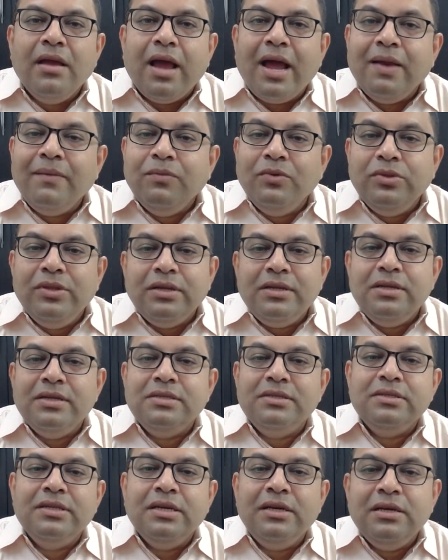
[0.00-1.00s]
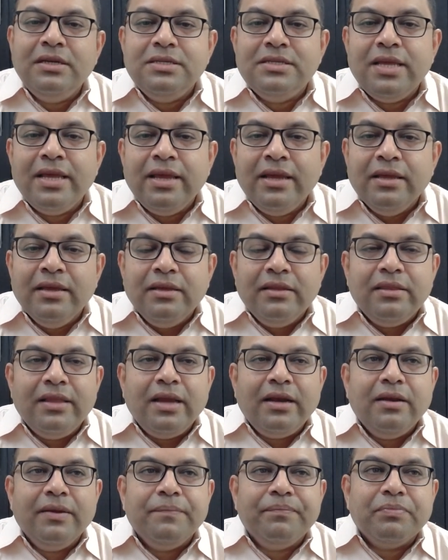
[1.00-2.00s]
And Buddha didn't say
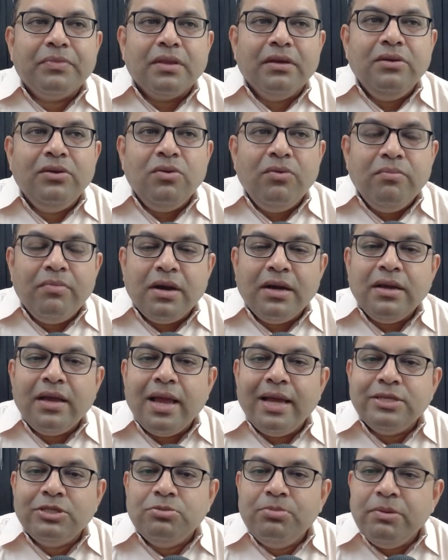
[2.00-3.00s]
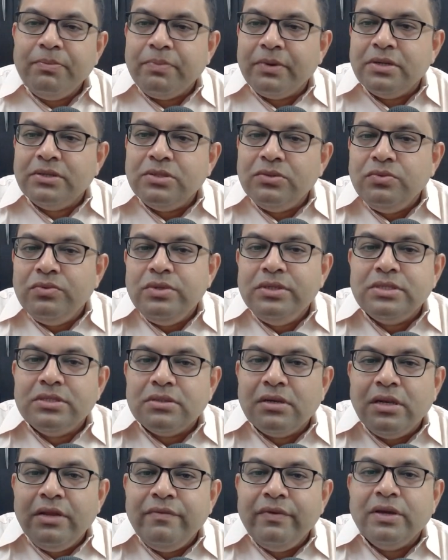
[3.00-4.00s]
that, you know, monk has to be a person who is
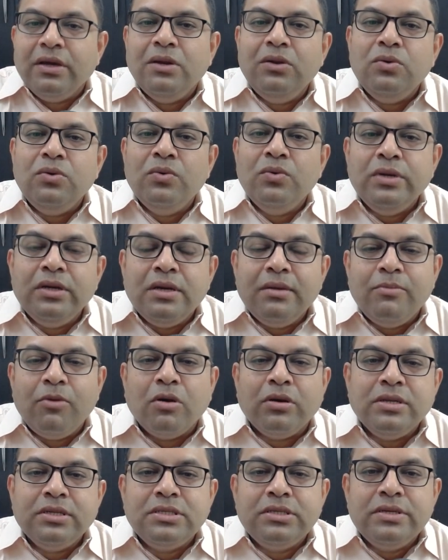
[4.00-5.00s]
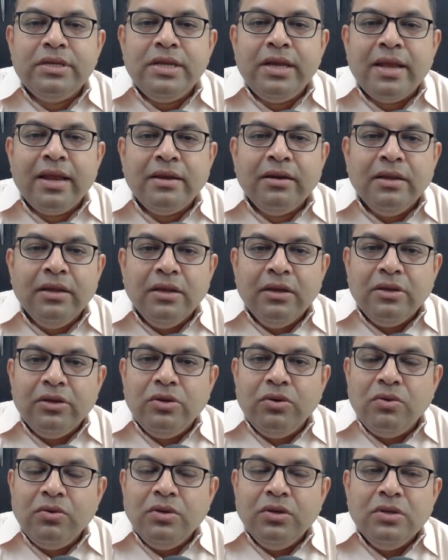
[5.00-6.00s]
living alone in a monastery and,
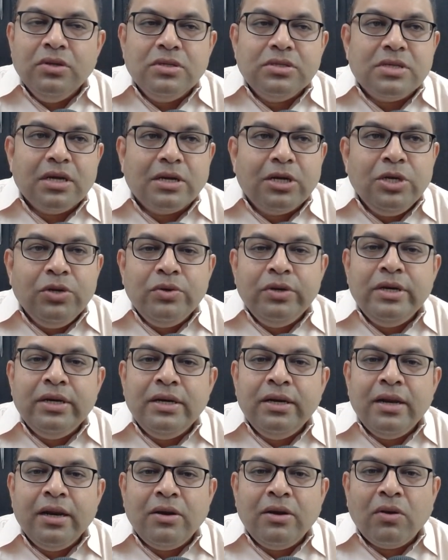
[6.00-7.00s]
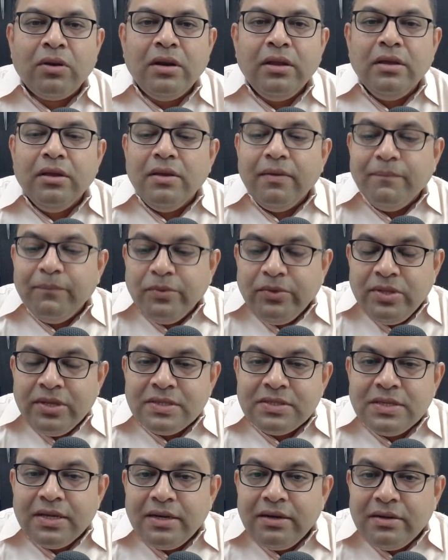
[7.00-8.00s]
you know, secluded and all.
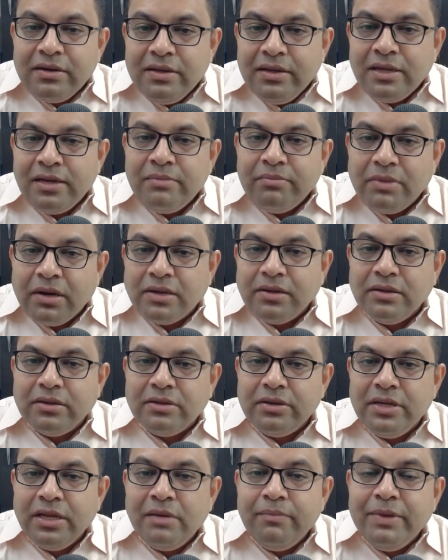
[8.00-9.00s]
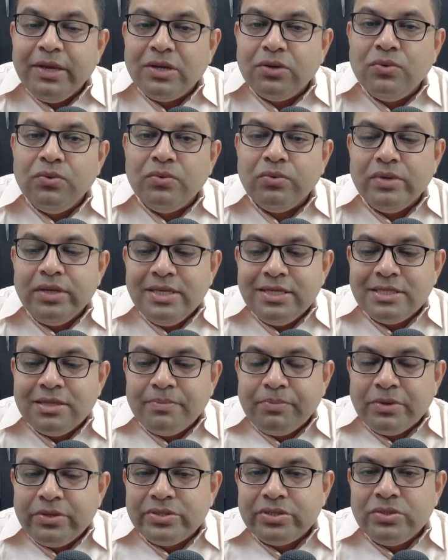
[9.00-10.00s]
Buddha said, real monk, real bhikkhu is the
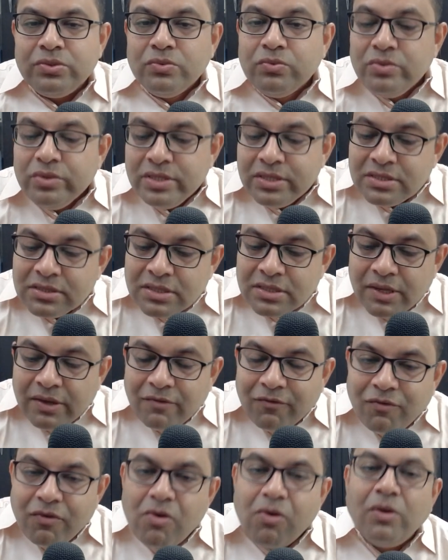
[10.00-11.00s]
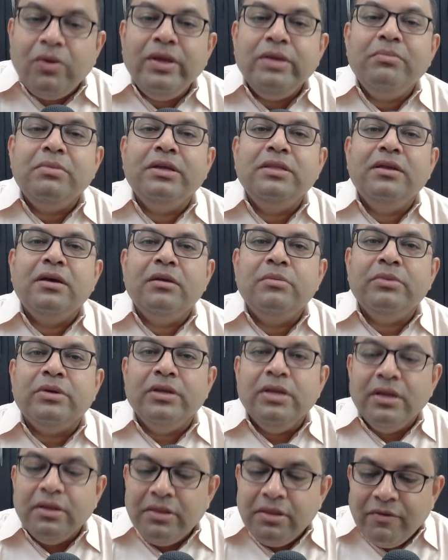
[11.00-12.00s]
person who is following my dharma.
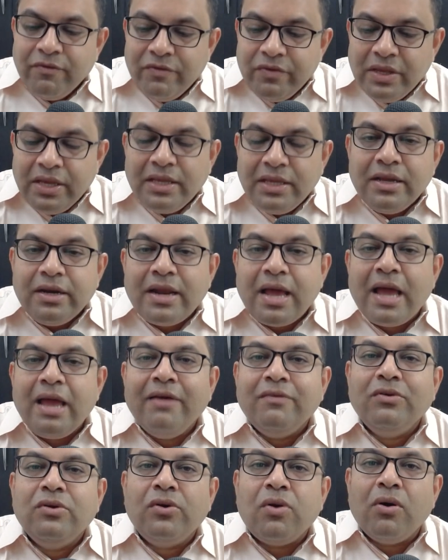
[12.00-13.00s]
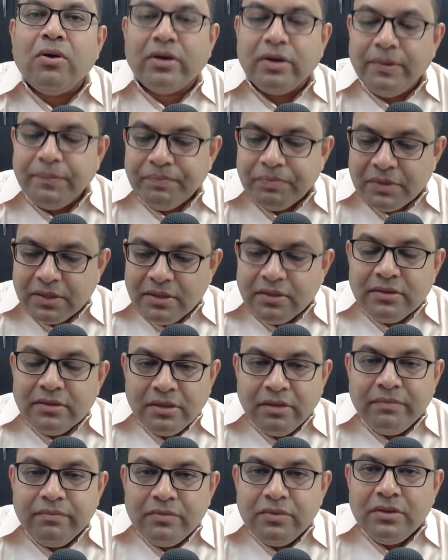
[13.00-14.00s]
The way that I have taught
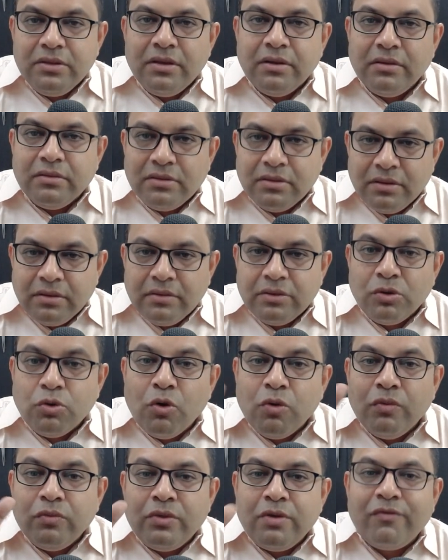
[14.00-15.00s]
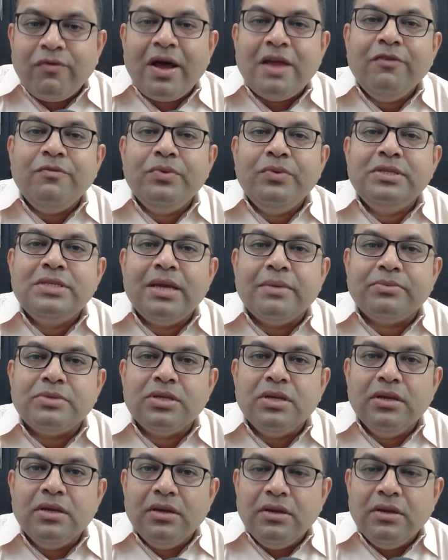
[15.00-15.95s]
the five precepts.